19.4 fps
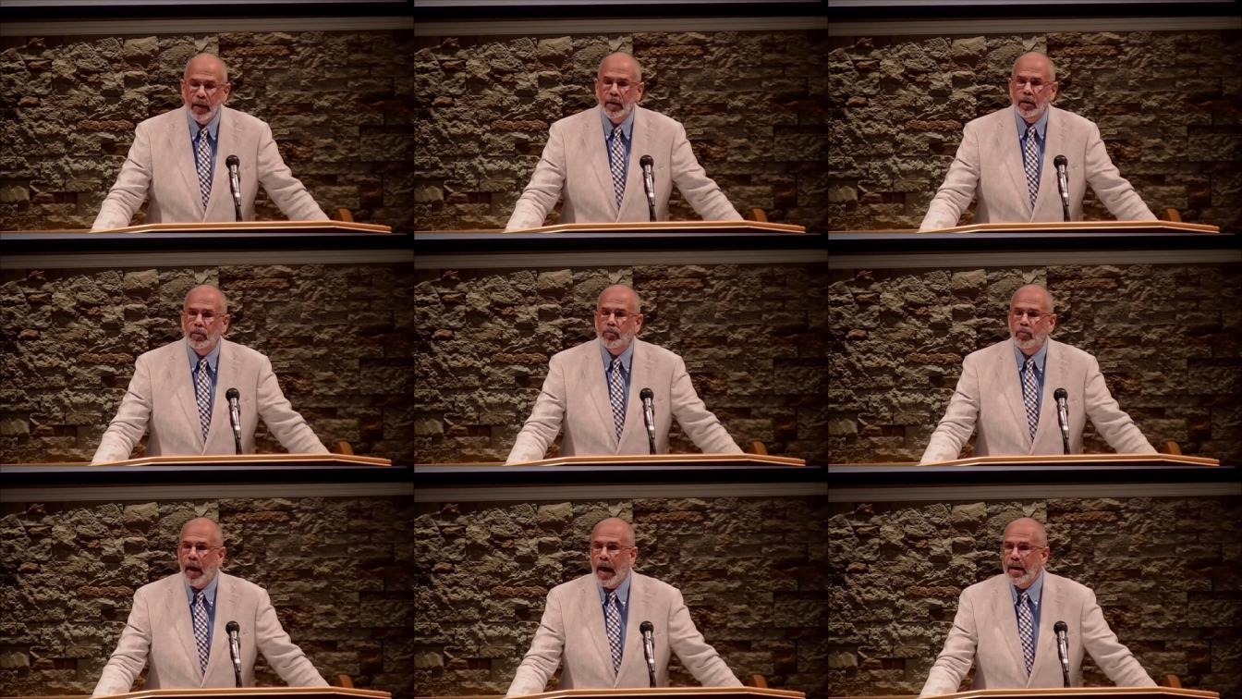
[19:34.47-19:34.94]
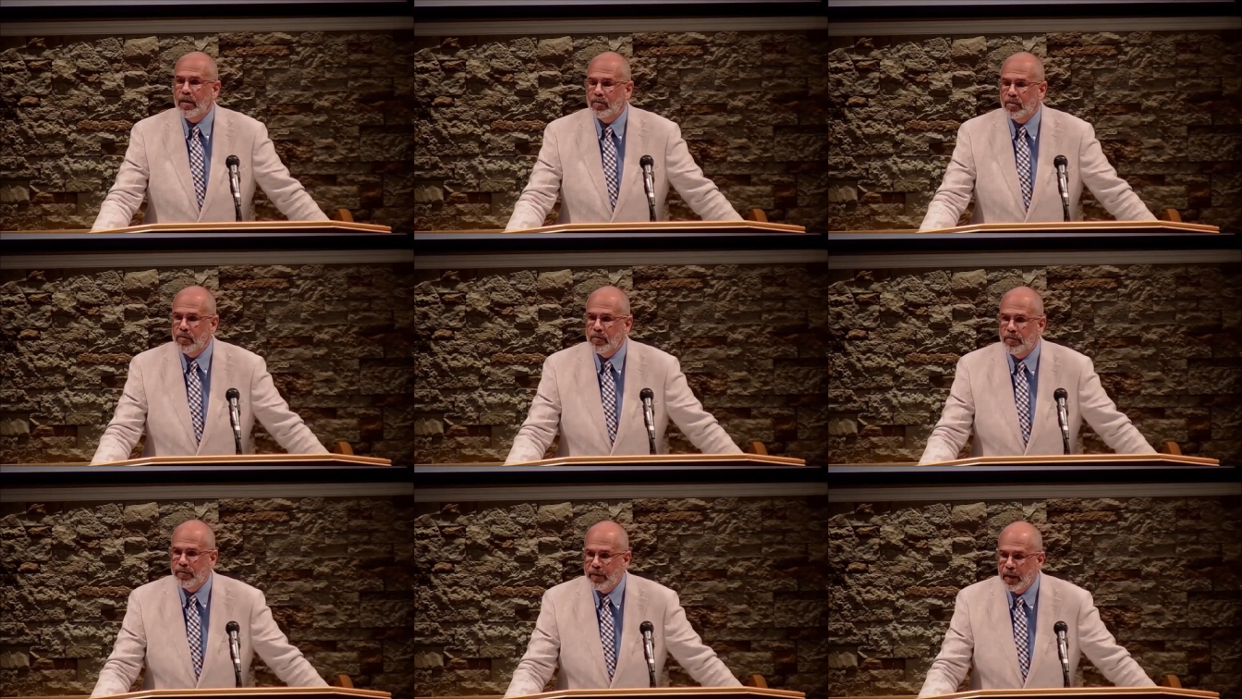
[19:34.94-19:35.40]
the rights
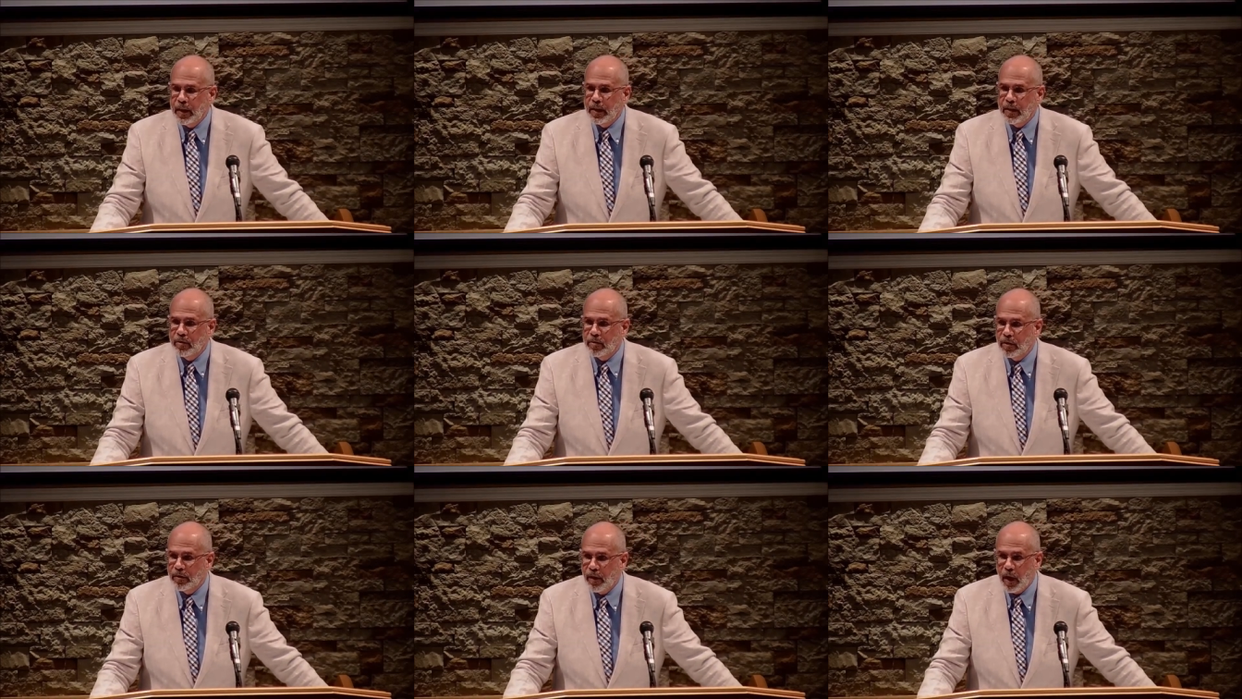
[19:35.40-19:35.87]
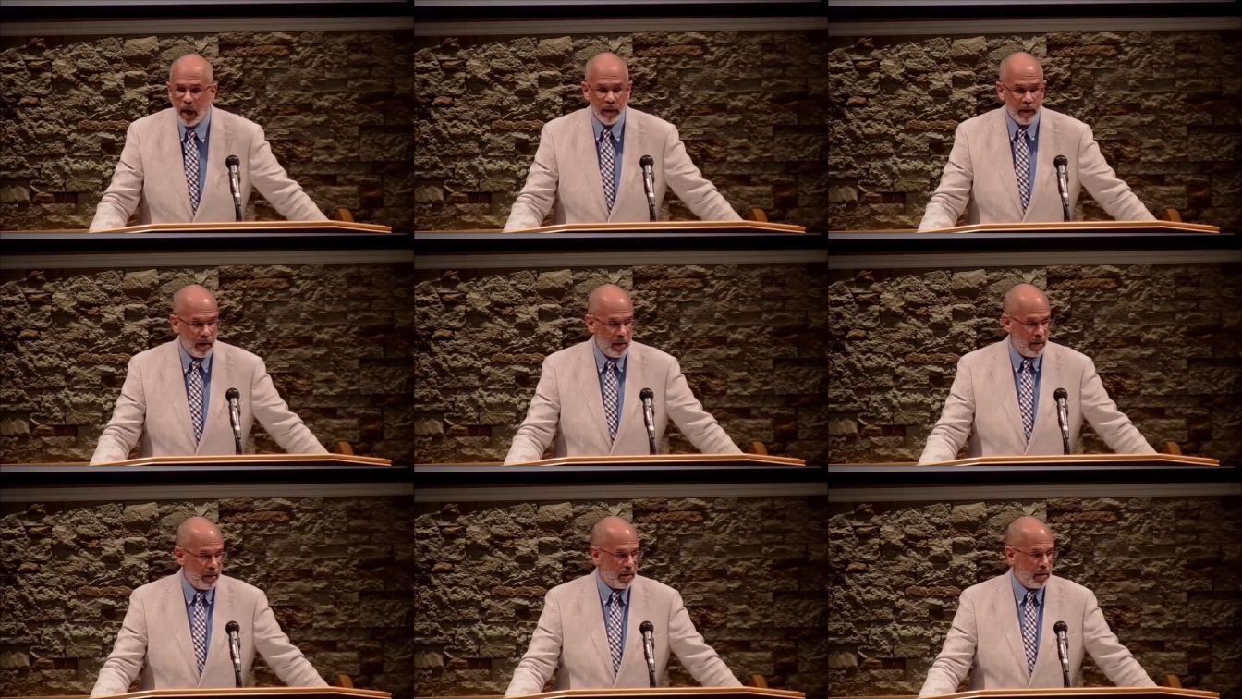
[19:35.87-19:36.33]
and feelings of
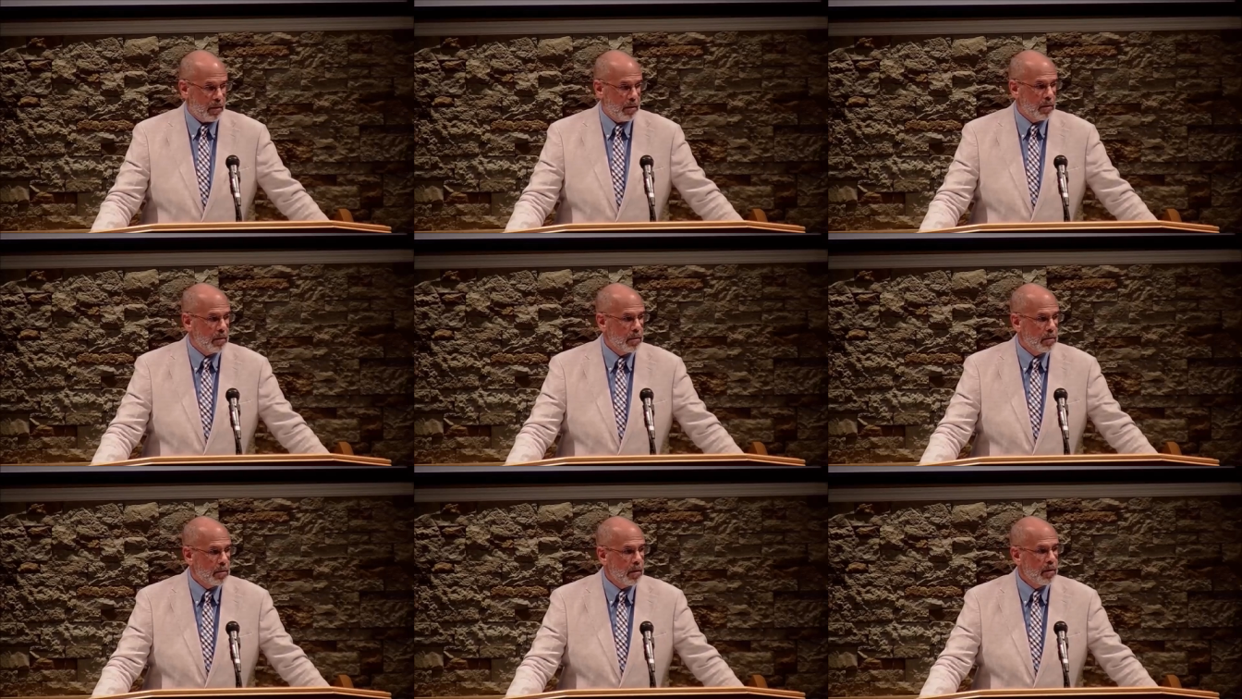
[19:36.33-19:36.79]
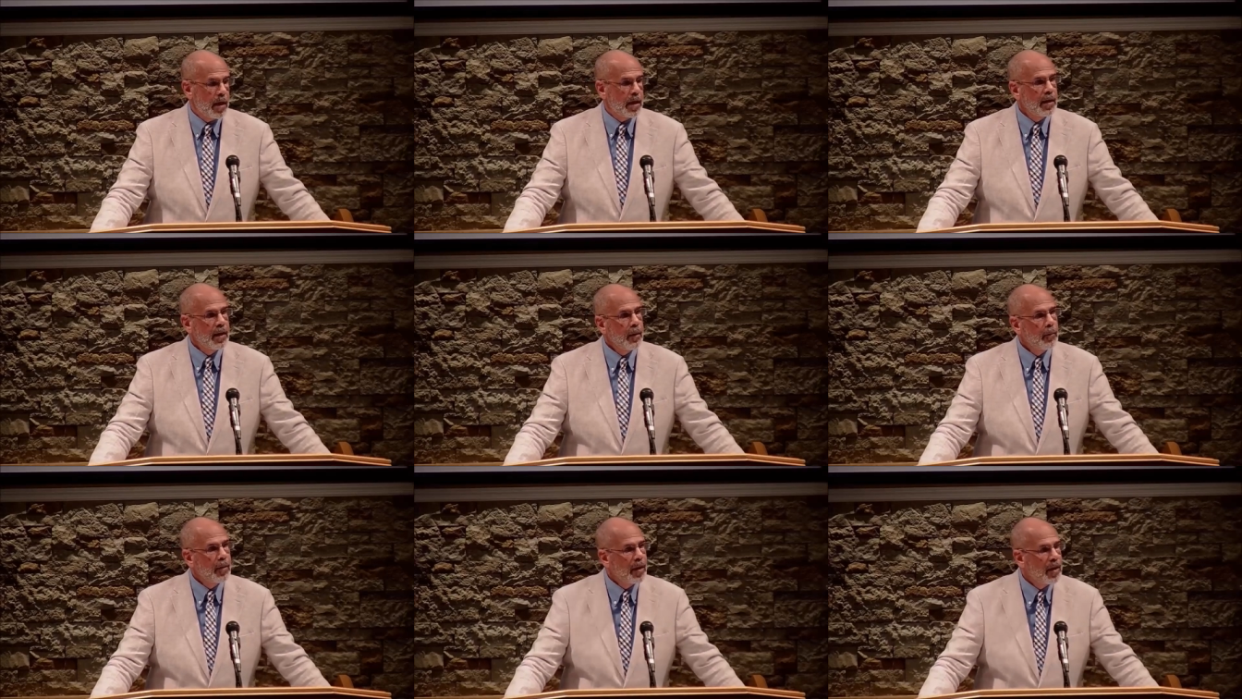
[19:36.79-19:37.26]
others so they can
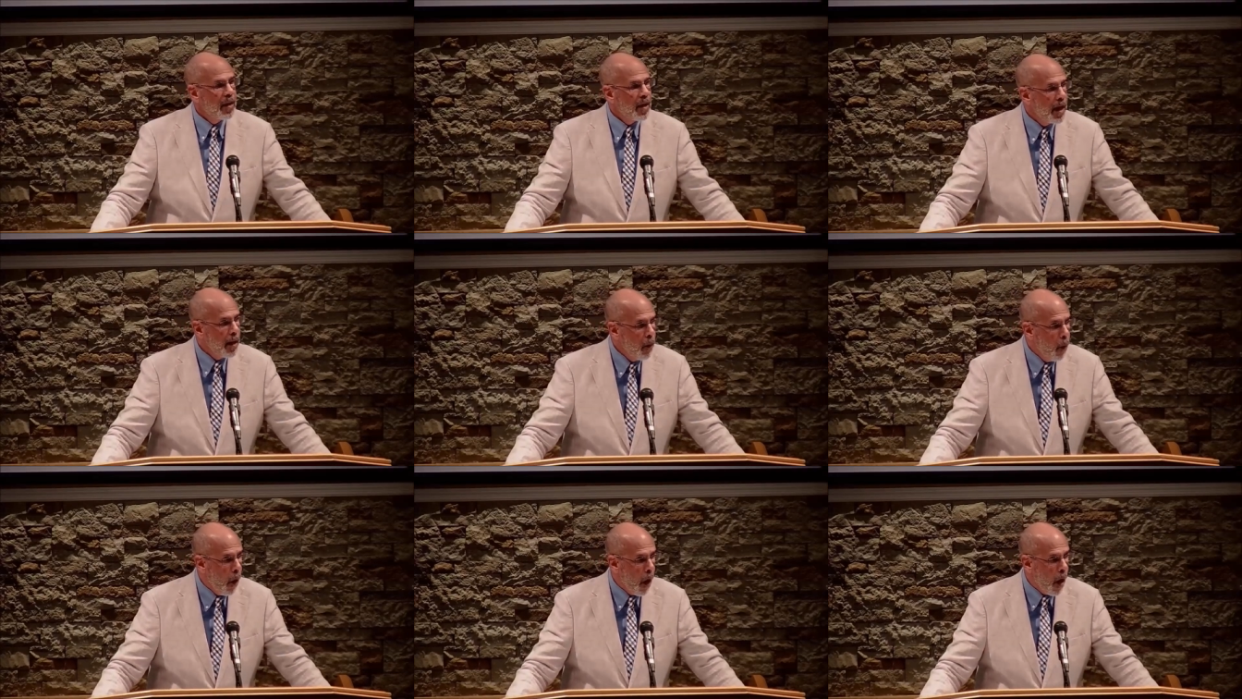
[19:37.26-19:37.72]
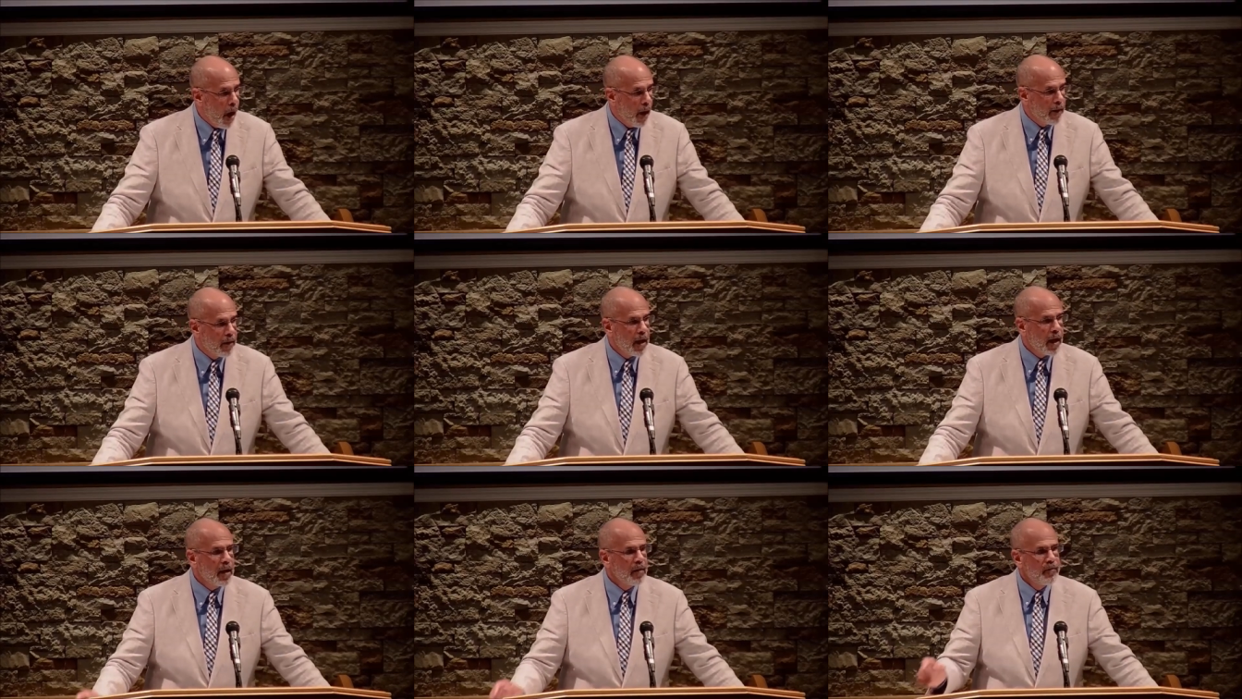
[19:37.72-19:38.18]
get what they want.
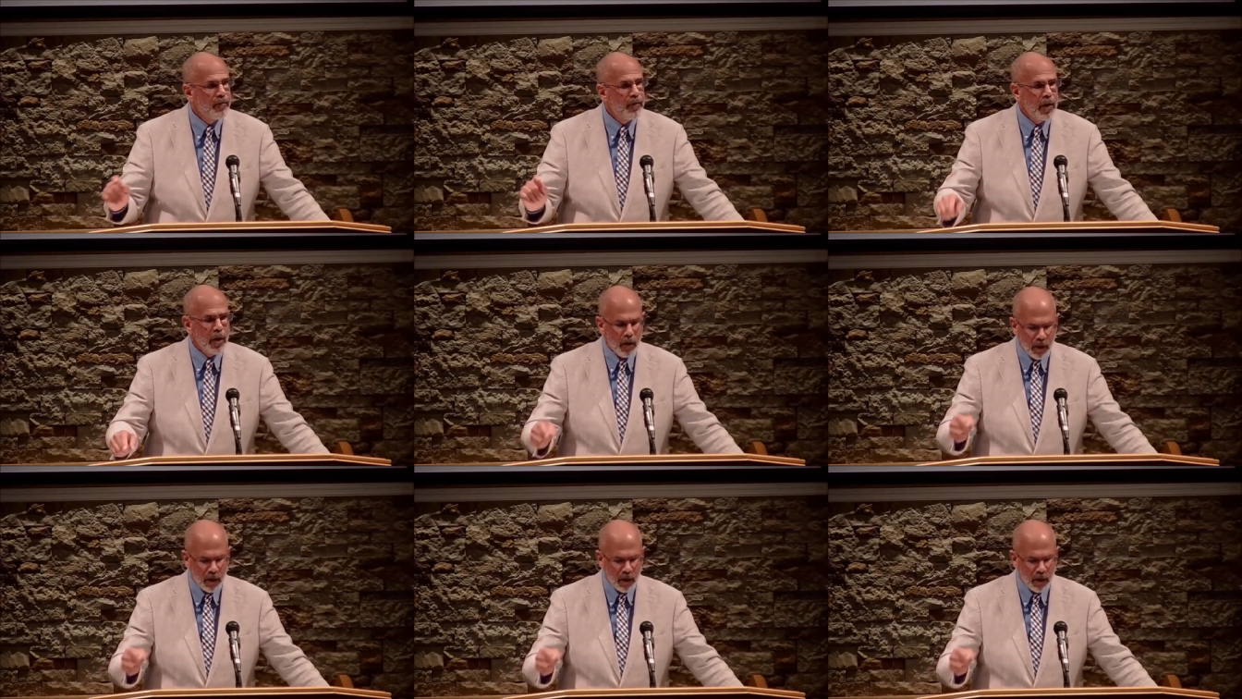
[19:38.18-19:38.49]
They can fill